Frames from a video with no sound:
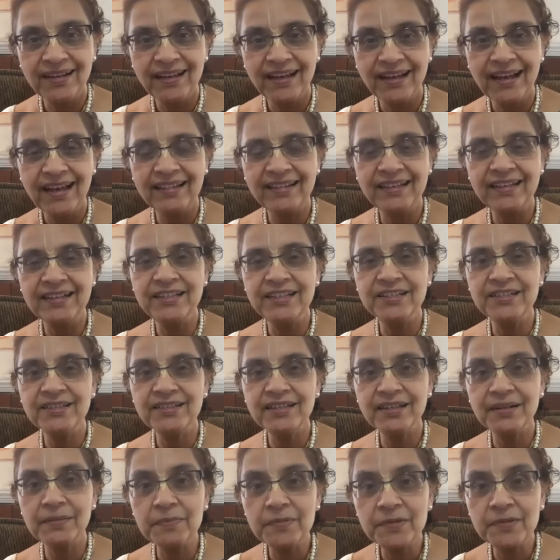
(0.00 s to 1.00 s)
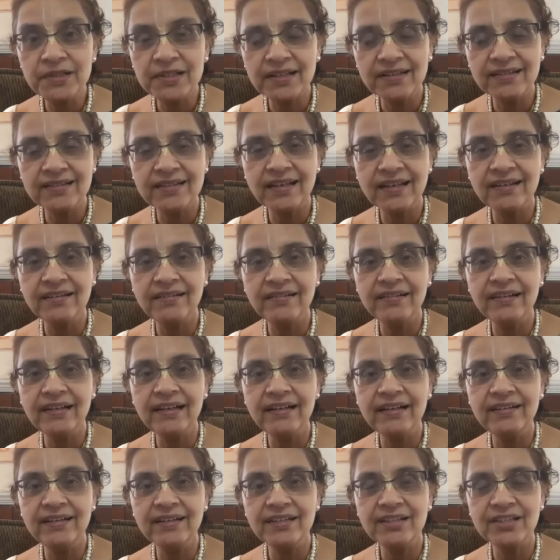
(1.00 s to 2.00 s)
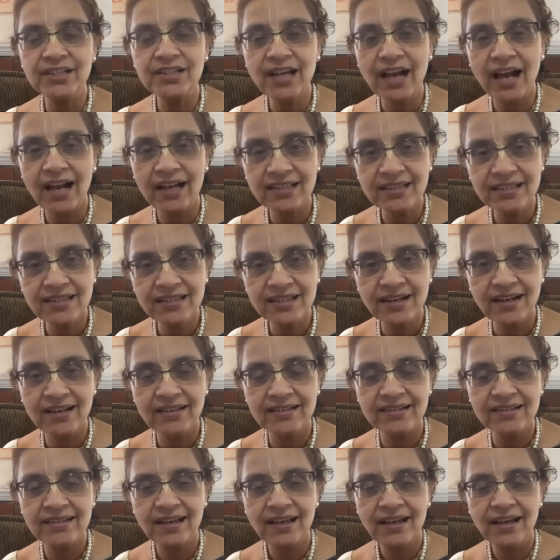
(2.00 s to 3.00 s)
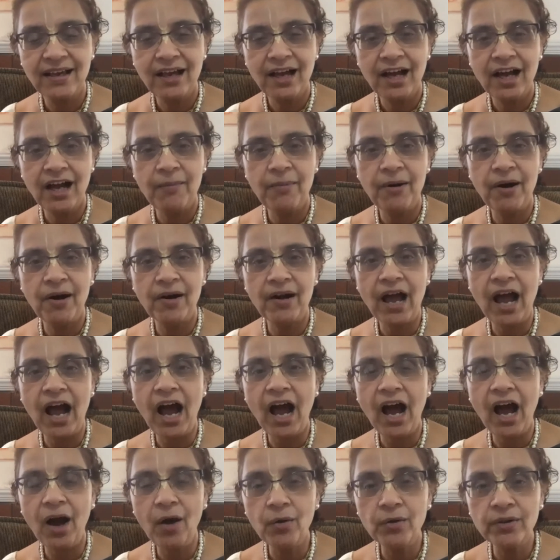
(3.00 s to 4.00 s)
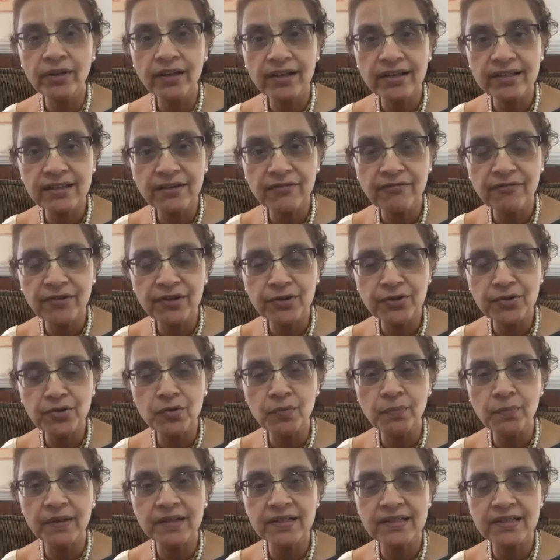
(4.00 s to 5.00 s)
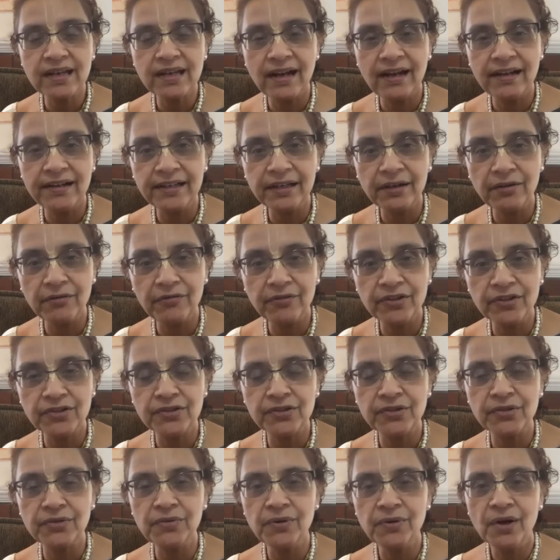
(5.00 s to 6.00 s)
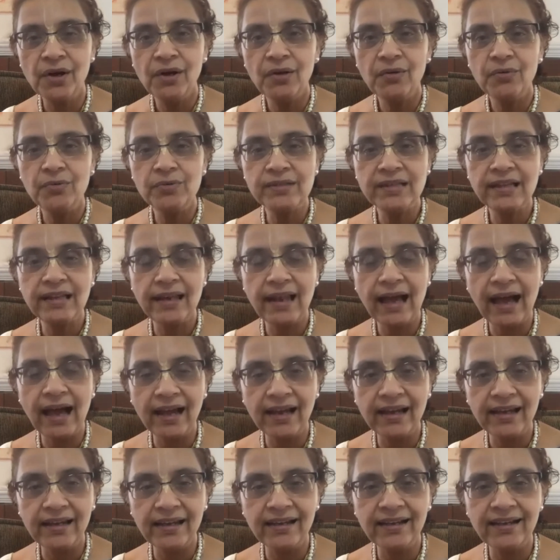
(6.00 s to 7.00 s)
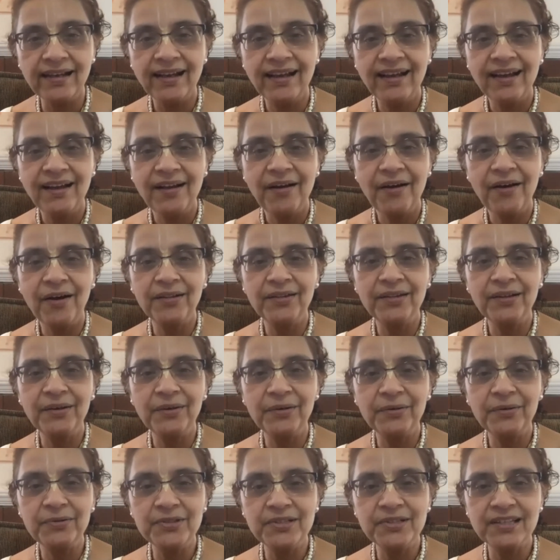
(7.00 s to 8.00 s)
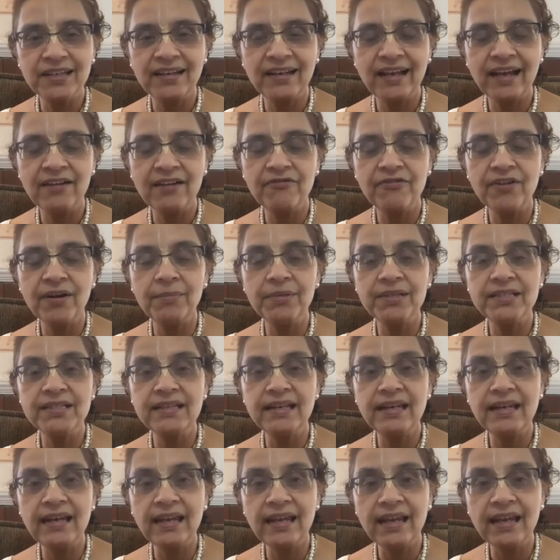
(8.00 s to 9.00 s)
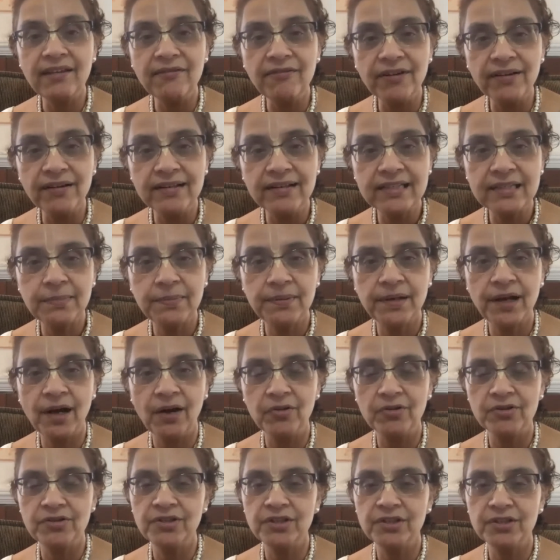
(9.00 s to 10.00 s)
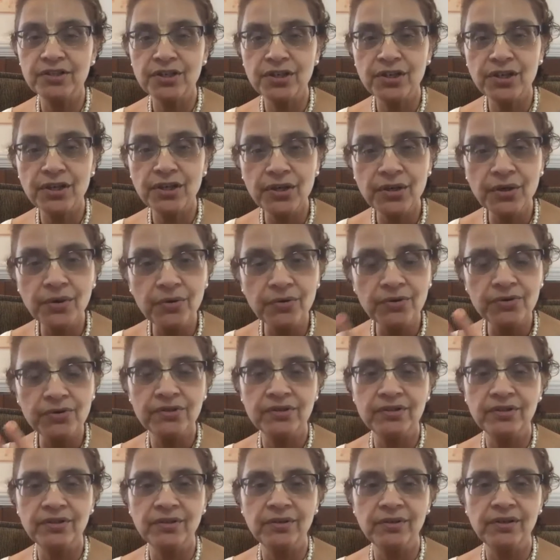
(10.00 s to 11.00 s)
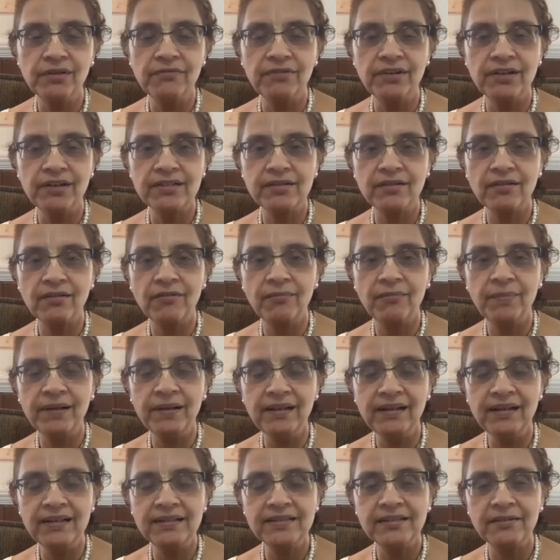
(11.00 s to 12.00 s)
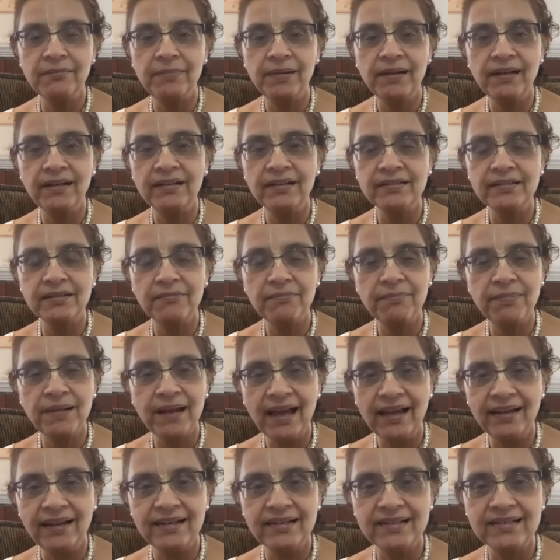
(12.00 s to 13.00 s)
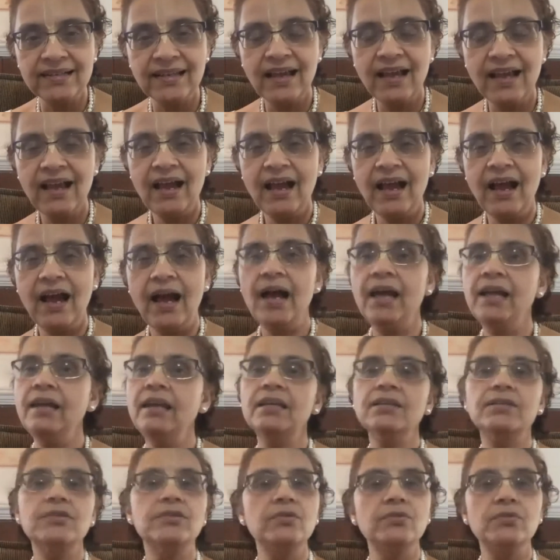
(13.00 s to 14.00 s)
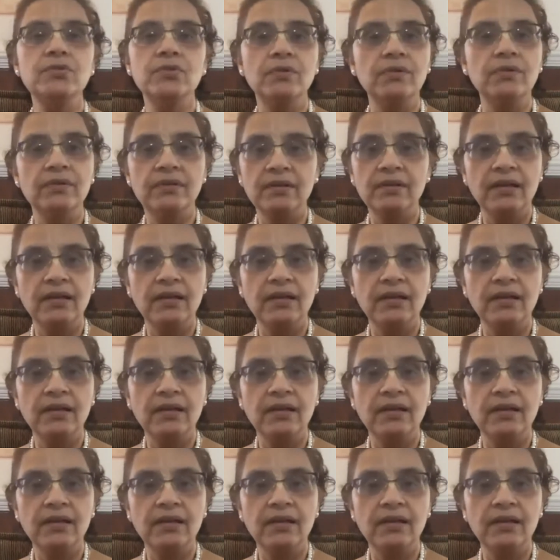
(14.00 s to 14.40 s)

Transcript: and the descriptions and read the shastras about how there is a Vishnu, personality of Vishnu, who's lying on the ocean, and from his navel sprouts this huge universe of billions and billions of planets. Unless you don't